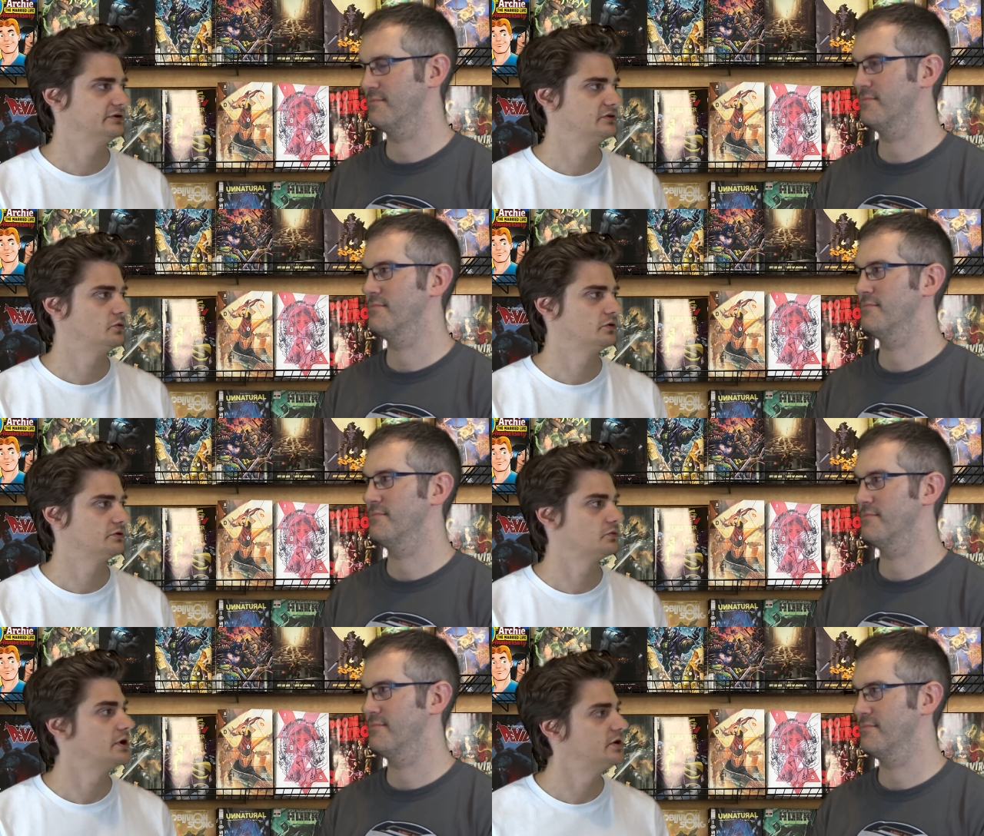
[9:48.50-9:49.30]
Speaker 1: during the War of
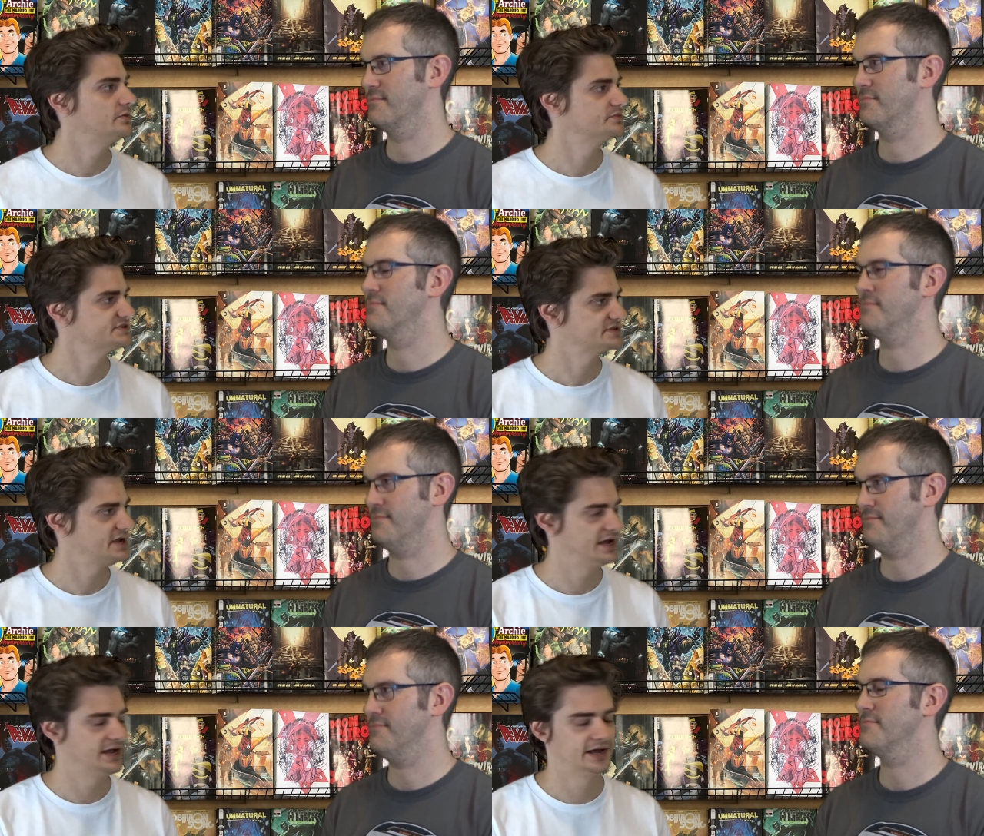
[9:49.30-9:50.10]
the Realms mm-hmm.
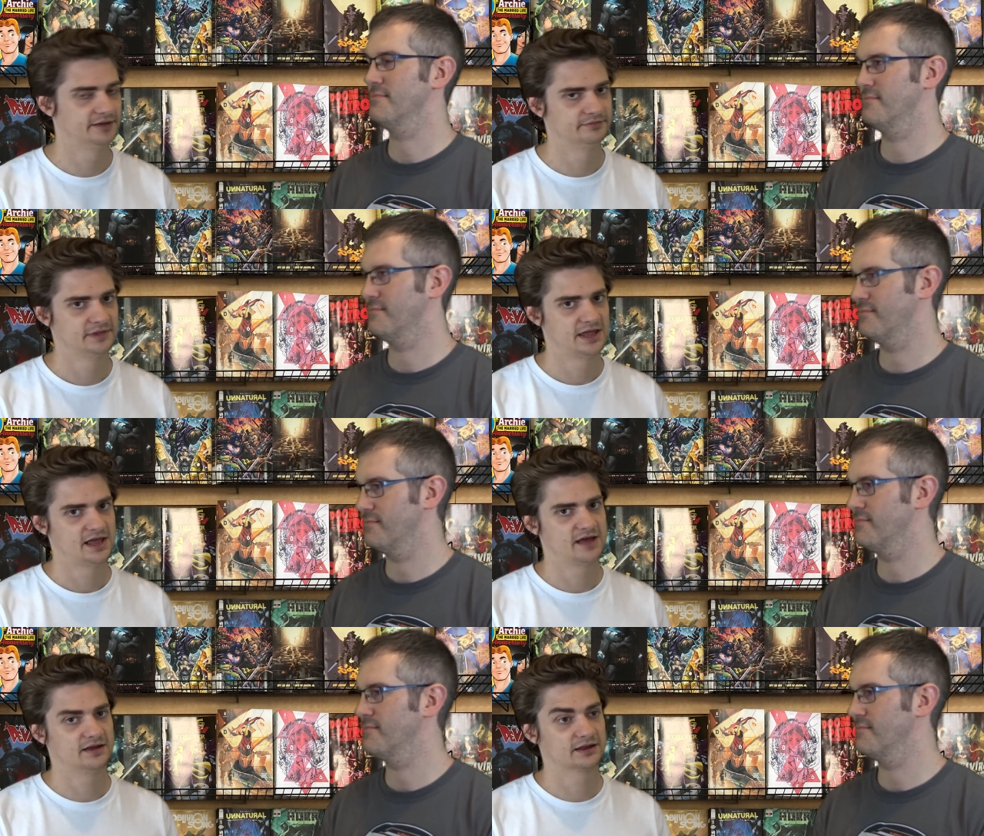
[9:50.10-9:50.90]
um,
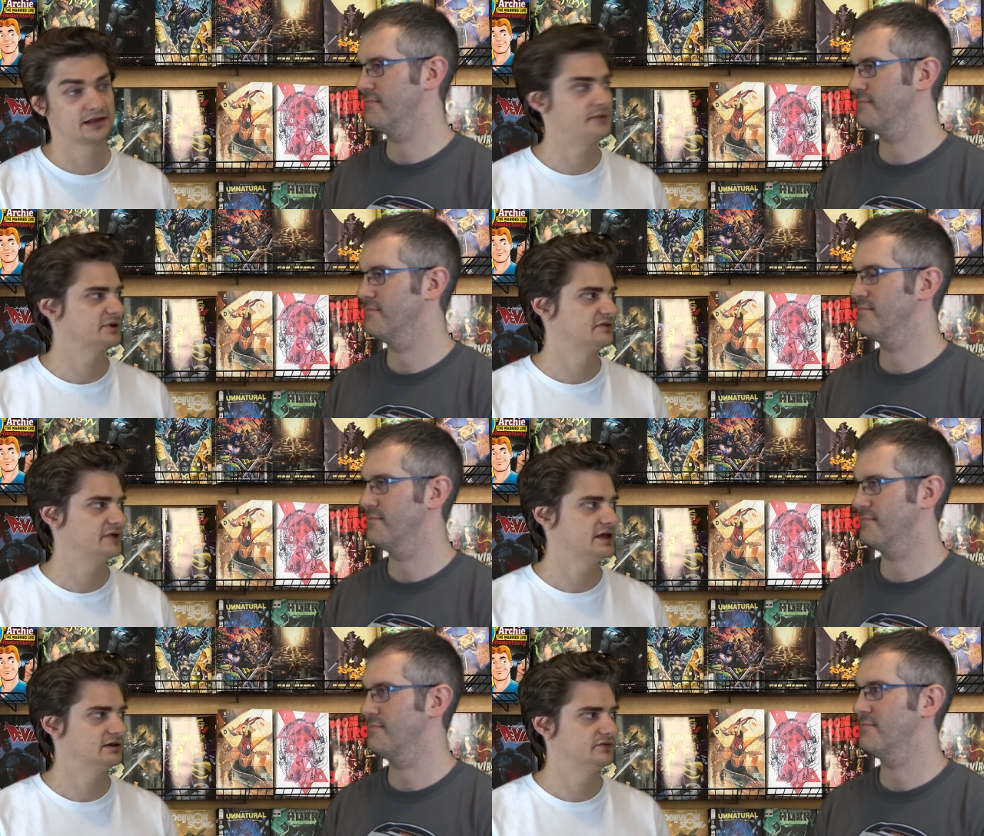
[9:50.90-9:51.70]
a, a comic
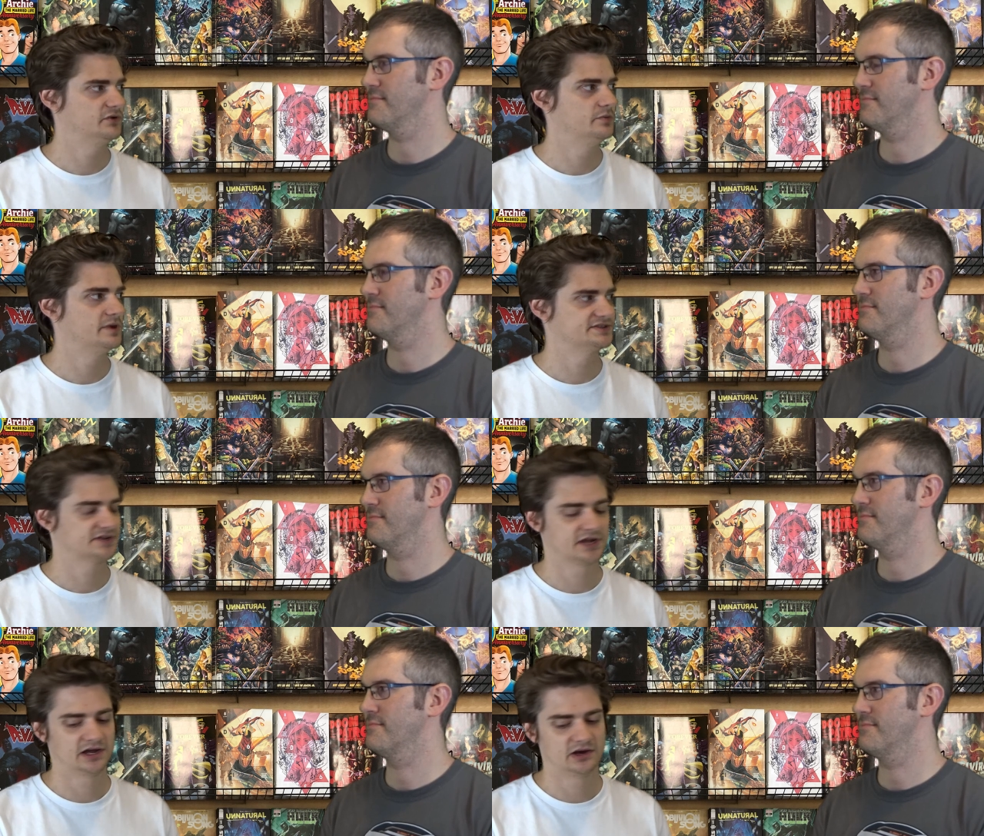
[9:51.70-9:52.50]
event a few months
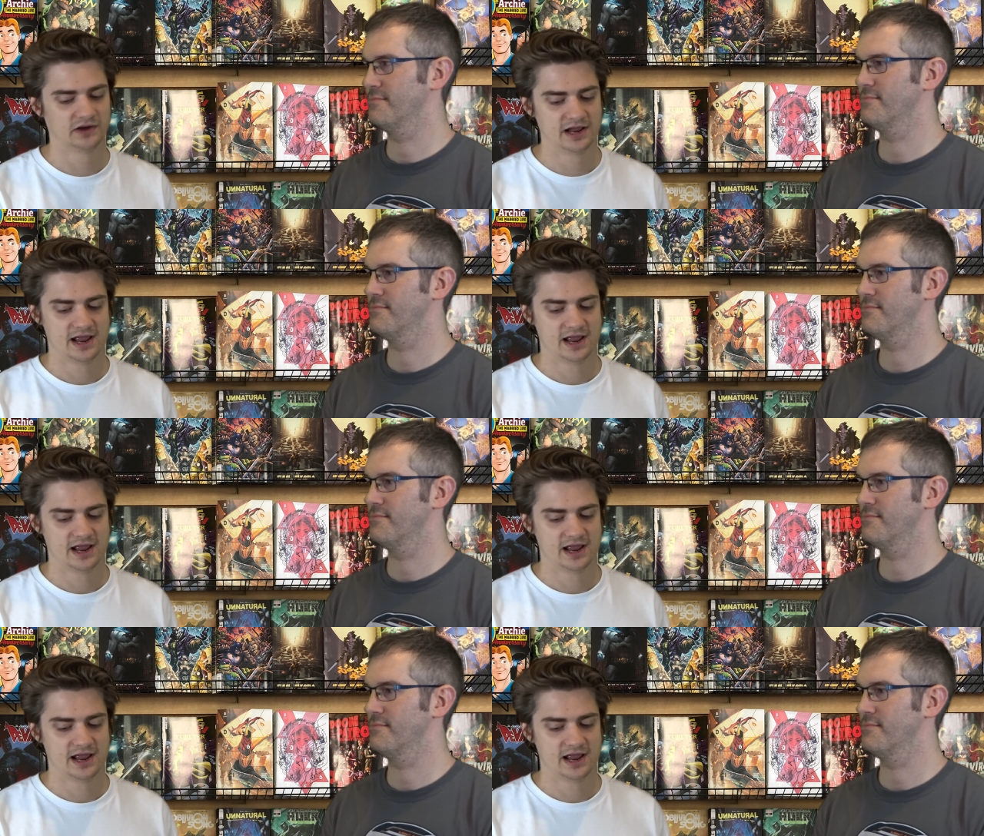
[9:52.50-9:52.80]
ago.